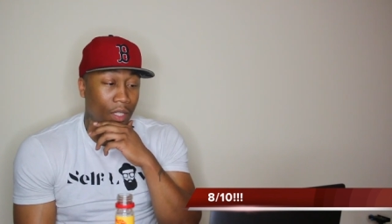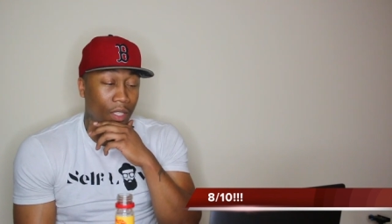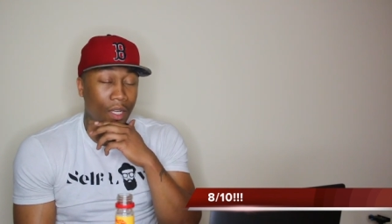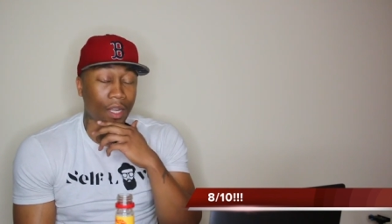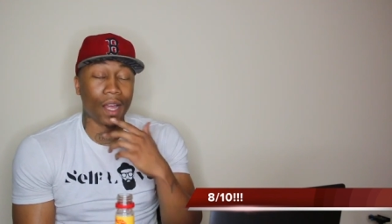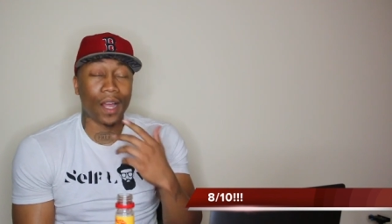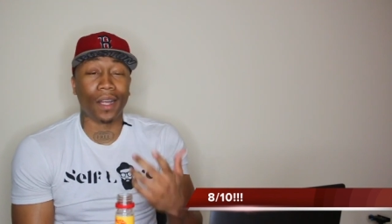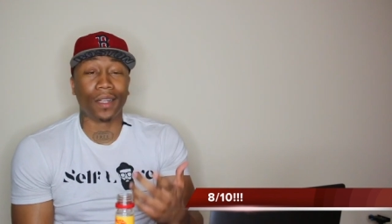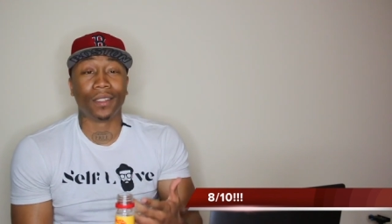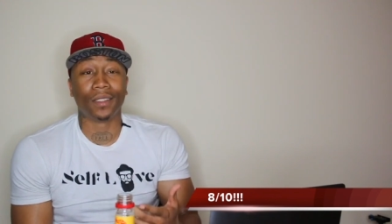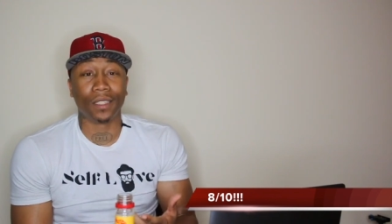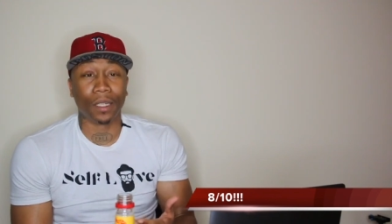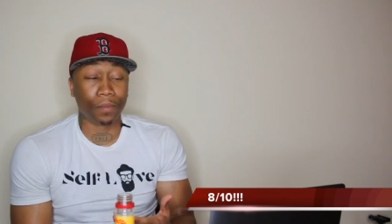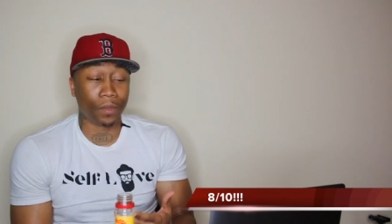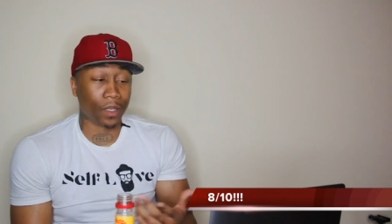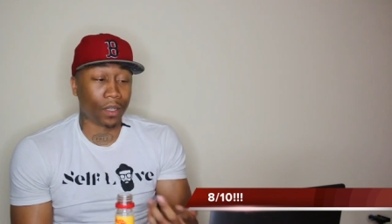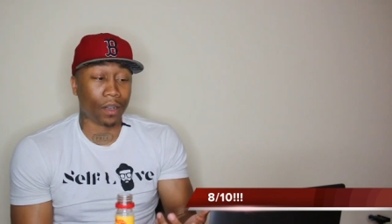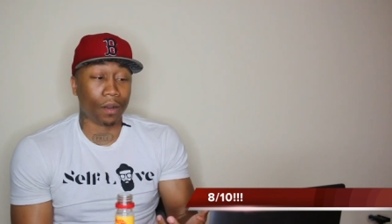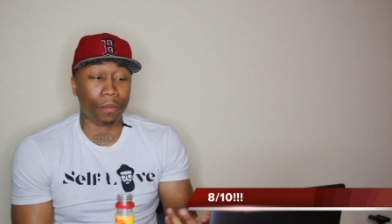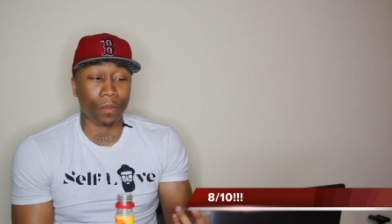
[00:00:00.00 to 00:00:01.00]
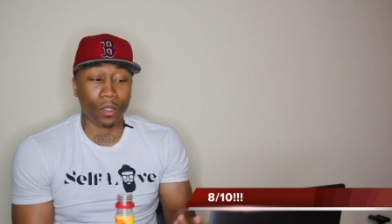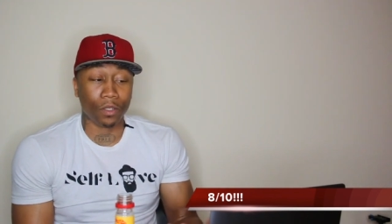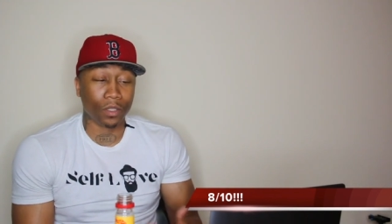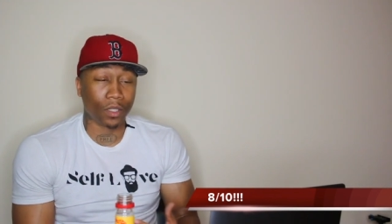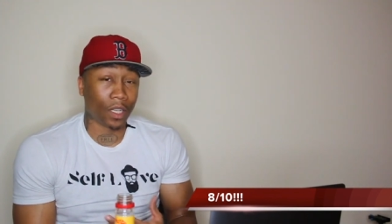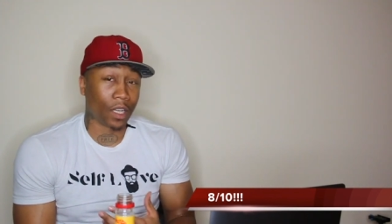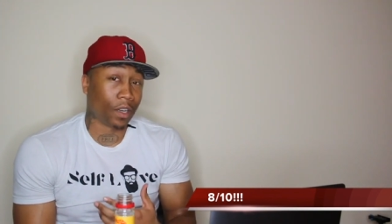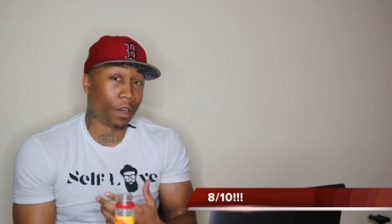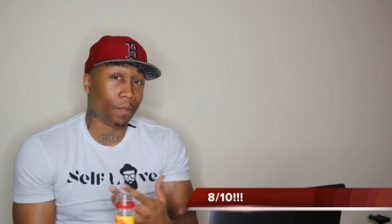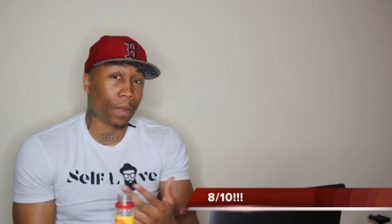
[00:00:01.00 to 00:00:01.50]
concept in her
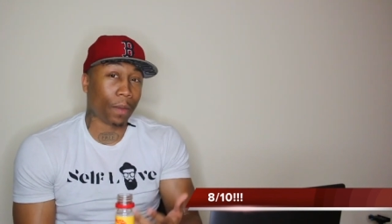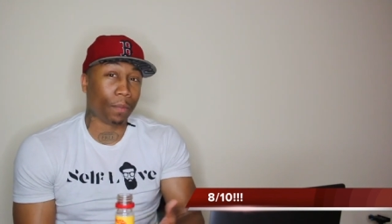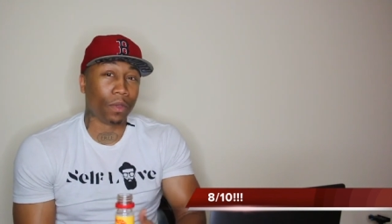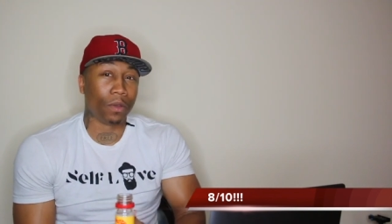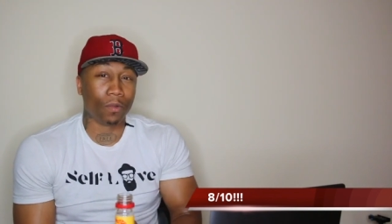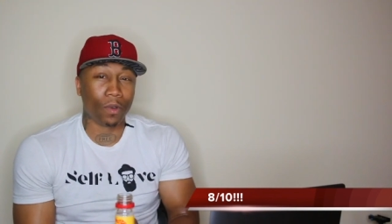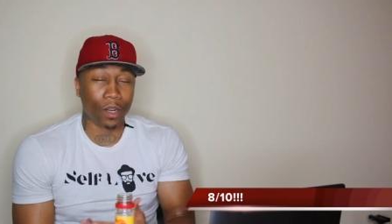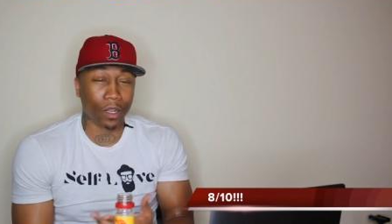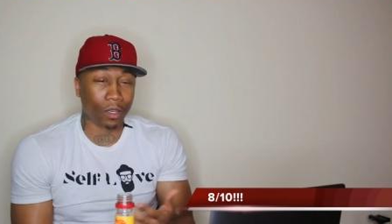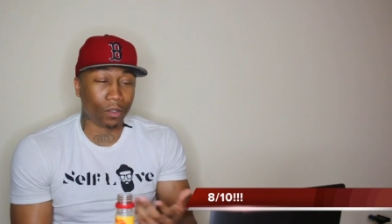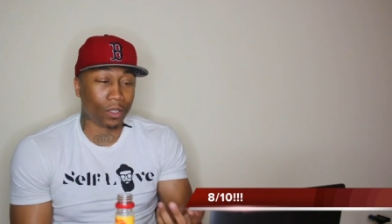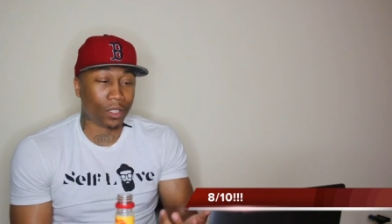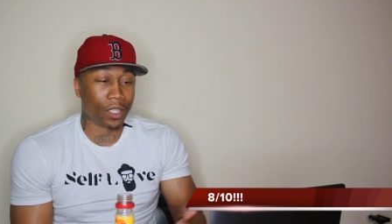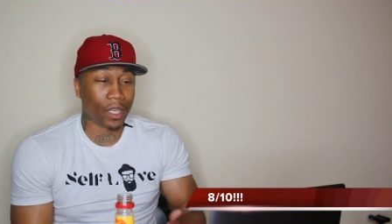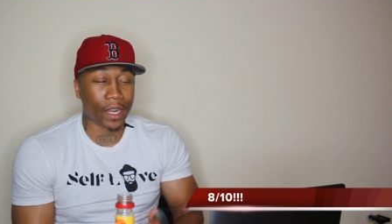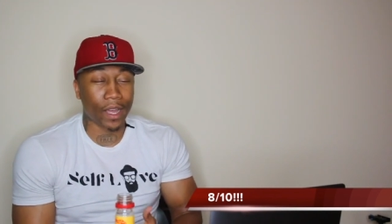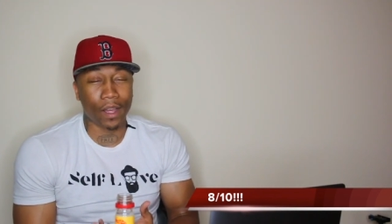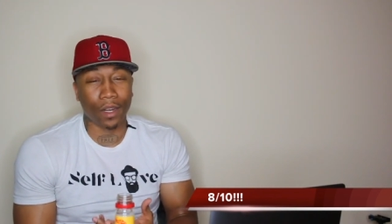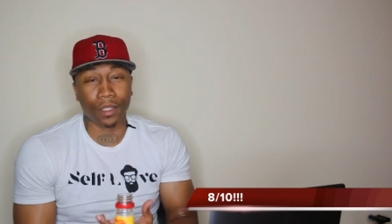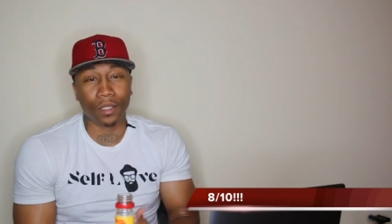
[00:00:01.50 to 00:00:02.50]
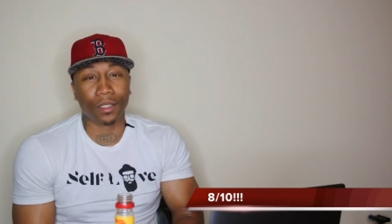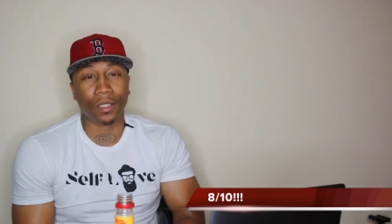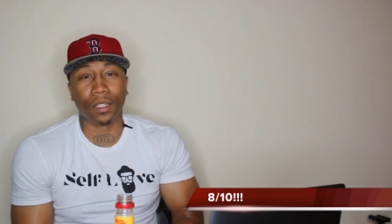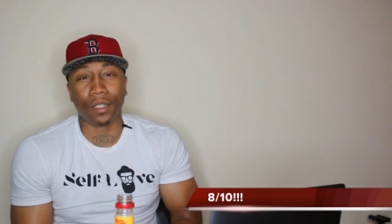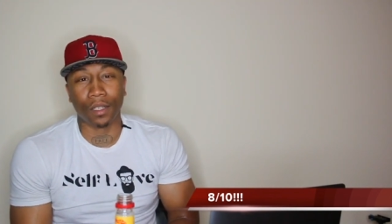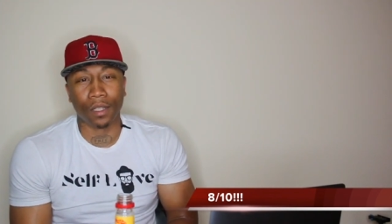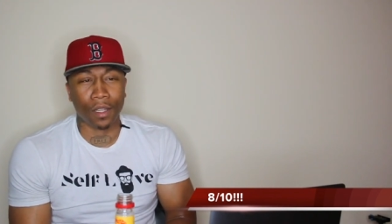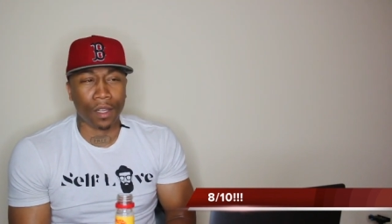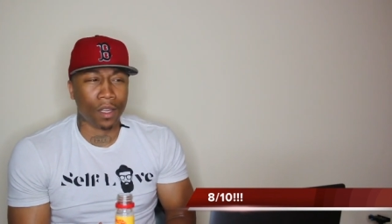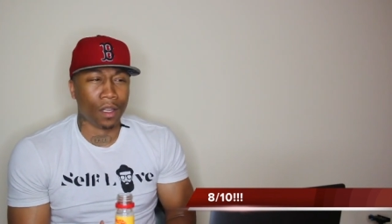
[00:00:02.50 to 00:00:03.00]
music, it'll make me want to go check out and
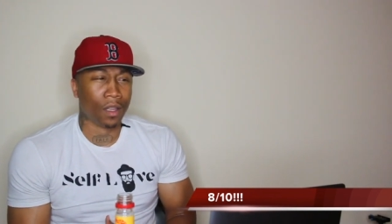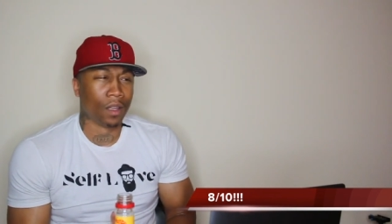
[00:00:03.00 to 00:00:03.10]
see